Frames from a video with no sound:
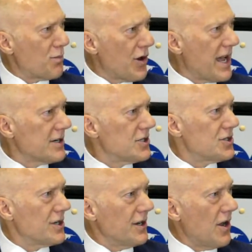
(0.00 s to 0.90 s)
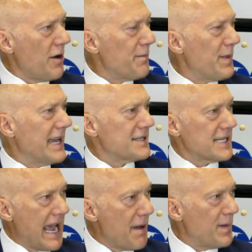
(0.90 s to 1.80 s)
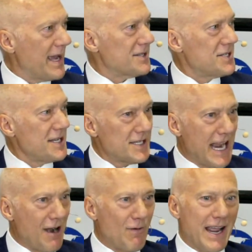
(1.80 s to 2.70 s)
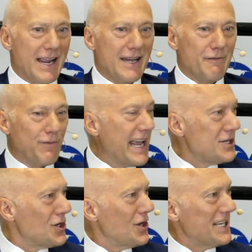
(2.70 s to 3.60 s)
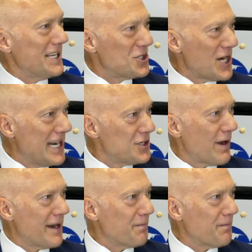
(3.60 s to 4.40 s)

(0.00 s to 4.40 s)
production, OPEX, CAPEX, discount rate, inflation, exchange rate.